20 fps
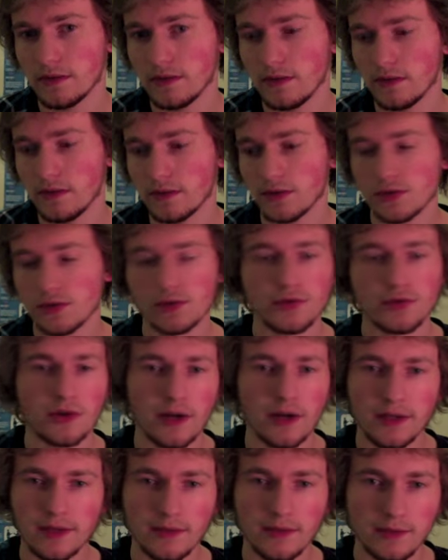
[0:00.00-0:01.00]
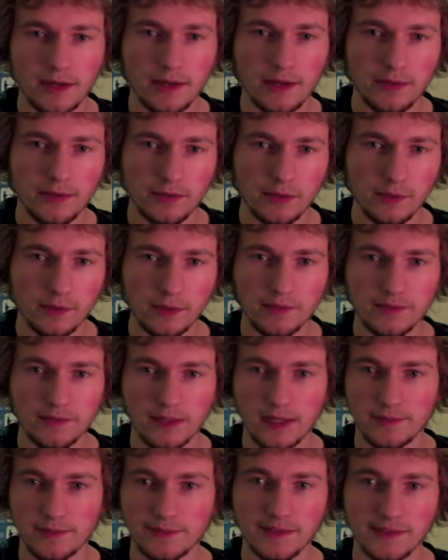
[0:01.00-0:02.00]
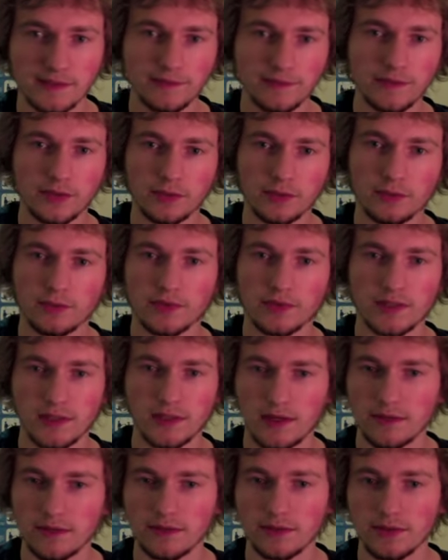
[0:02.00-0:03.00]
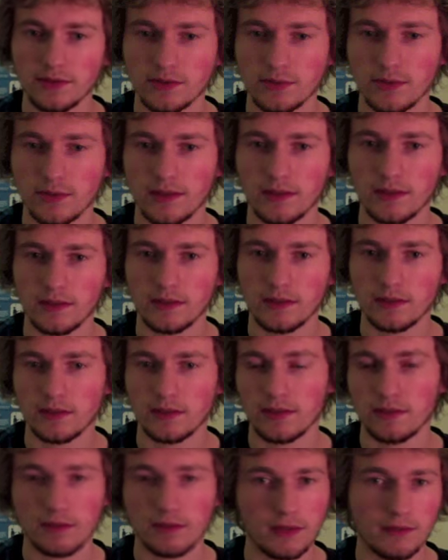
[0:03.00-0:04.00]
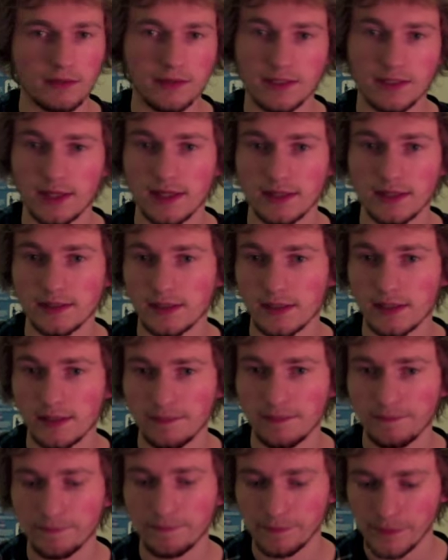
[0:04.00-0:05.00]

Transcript: or just try that one out a couple of times in a few scenarios where you theory dice it.